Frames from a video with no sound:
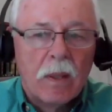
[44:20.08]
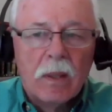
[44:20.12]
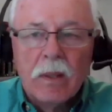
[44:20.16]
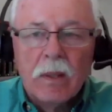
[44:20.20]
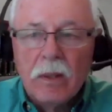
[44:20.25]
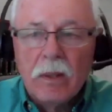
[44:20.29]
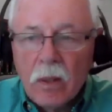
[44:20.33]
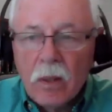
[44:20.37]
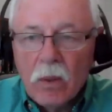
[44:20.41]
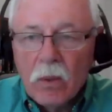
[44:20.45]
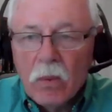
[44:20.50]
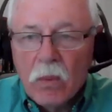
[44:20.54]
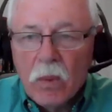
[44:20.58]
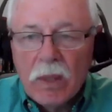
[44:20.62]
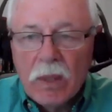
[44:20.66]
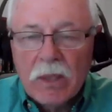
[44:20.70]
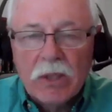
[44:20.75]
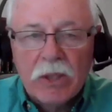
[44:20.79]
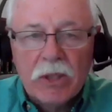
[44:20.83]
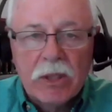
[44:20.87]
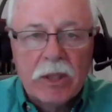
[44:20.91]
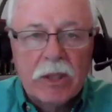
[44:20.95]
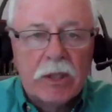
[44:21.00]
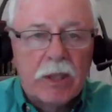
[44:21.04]
No
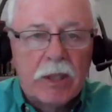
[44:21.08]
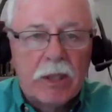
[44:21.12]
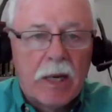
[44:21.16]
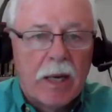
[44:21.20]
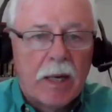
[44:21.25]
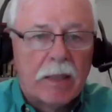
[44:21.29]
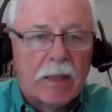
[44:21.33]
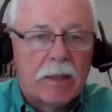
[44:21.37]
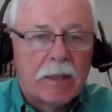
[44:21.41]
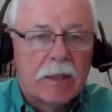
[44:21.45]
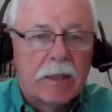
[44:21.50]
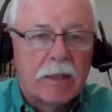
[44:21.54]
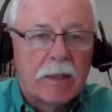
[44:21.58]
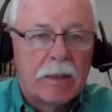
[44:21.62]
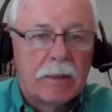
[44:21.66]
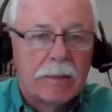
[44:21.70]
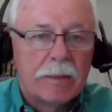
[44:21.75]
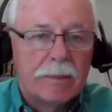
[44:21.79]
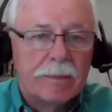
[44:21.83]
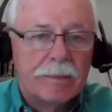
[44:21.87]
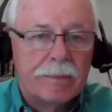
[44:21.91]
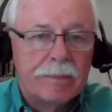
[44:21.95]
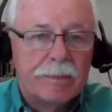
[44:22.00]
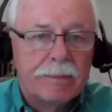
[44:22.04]
questions asked.
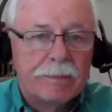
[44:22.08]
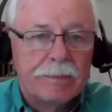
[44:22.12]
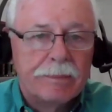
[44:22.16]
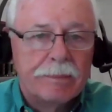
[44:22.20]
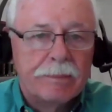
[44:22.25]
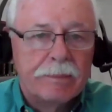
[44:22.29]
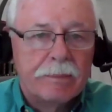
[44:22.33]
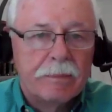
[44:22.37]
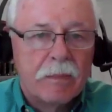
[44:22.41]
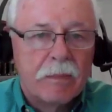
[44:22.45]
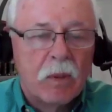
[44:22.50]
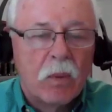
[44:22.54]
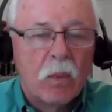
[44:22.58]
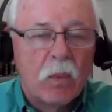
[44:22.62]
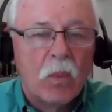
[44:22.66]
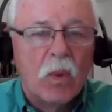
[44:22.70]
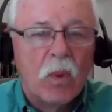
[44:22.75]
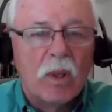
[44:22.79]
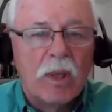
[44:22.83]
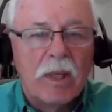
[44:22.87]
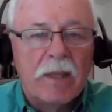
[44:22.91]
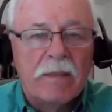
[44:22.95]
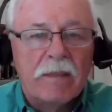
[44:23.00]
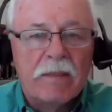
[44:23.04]

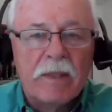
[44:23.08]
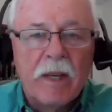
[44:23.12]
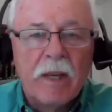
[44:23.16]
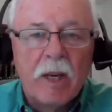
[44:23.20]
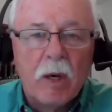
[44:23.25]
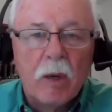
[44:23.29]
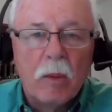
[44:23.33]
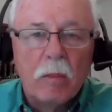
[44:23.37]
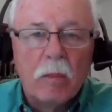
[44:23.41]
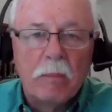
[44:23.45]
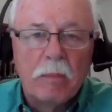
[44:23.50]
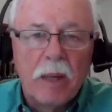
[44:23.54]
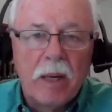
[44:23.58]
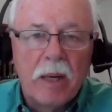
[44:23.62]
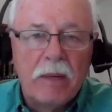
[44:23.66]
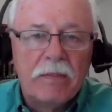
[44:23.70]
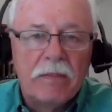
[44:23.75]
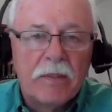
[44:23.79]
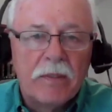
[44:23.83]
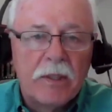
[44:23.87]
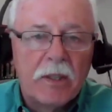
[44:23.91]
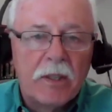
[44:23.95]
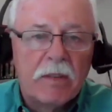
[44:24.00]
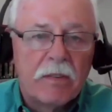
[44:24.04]
We'll even help pay
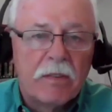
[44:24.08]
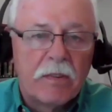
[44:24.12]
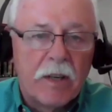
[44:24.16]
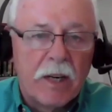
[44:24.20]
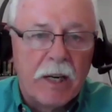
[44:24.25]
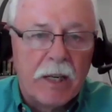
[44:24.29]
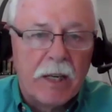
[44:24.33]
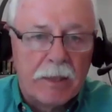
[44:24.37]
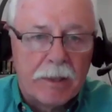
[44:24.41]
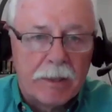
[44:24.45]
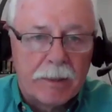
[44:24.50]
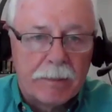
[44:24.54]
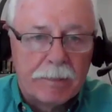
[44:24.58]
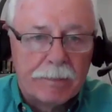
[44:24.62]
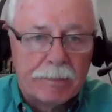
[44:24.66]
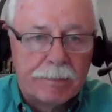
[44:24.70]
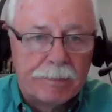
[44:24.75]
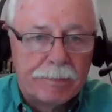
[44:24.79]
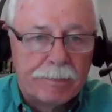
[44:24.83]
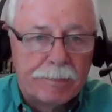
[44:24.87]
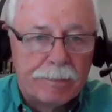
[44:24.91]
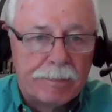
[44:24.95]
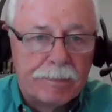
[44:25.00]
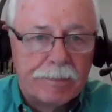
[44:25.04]
for your freight
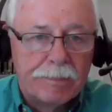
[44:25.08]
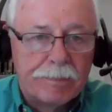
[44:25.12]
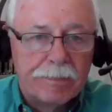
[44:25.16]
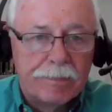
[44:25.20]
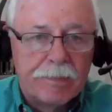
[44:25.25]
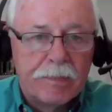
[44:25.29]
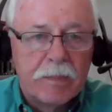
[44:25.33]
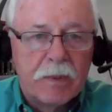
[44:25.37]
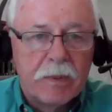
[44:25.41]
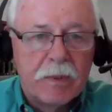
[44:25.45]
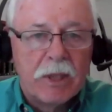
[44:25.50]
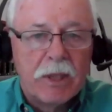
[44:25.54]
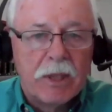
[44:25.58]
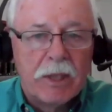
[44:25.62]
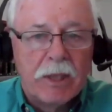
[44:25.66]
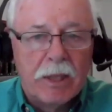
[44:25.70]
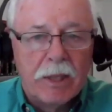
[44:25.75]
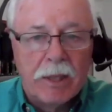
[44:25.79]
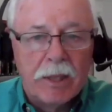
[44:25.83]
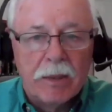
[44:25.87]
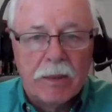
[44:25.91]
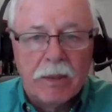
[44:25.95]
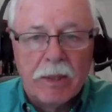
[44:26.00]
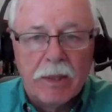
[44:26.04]
to
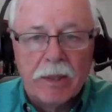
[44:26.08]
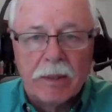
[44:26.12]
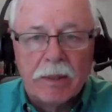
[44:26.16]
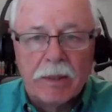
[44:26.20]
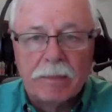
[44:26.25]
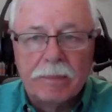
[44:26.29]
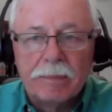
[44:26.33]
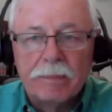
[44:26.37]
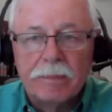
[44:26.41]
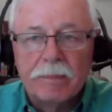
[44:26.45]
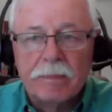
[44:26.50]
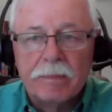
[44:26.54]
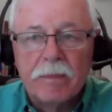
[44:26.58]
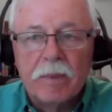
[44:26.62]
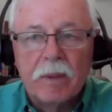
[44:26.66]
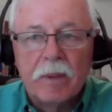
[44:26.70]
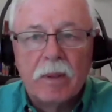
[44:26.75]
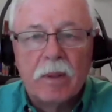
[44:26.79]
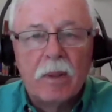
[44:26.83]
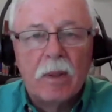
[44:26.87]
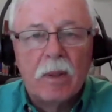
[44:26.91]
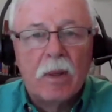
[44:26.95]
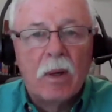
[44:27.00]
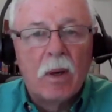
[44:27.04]
get you here.
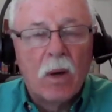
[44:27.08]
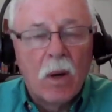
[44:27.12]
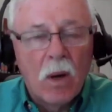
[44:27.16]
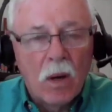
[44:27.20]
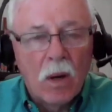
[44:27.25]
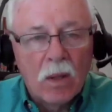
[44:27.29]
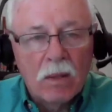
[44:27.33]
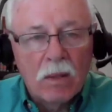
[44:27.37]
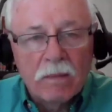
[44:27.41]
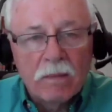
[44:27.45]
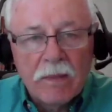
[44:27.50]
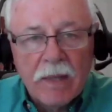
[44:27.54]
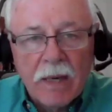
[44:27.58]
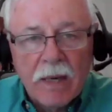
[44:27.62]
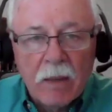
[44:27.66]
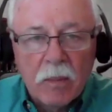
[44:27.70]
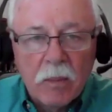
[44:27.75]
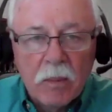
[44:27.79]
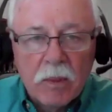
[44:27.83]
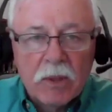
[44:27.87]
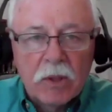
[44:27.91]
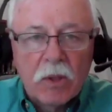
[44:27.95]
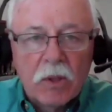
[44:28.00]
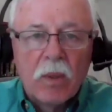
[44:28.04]
All of that
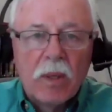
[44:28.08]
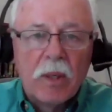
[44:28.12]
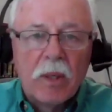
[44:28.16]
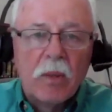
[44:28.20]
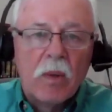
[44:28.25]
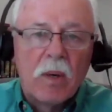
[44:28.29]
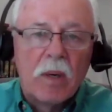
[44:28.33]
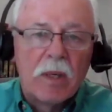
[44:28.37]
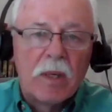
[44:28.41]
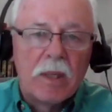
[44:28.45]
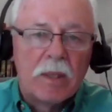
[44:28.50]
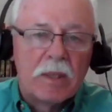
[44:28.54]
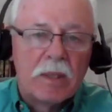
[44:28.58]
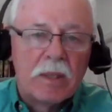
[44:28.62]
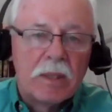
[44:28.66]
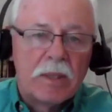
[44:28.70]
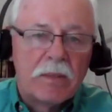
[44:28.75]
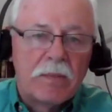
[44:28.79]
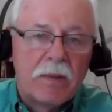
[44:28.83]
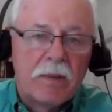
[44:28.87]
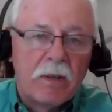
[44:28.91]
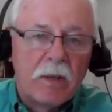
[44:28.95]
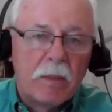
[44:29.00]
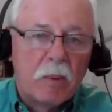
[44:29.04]
was going on at this
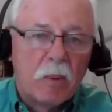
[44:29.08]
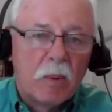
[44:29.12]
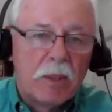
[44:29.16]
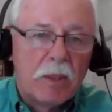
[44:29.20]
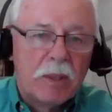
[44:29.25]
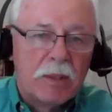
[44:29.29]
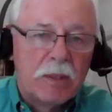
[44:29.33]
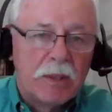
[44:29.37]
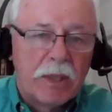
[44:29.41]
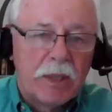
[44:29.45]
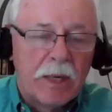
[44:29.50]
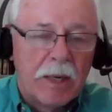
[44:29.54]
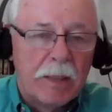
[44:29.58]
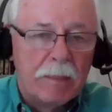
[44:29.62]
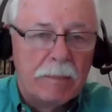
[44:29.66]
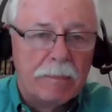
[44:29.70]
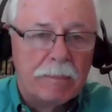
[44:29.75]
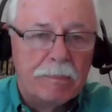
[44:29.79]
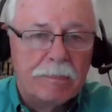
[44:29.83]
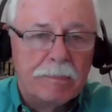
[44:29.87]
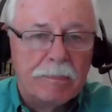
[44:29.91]
very point in time.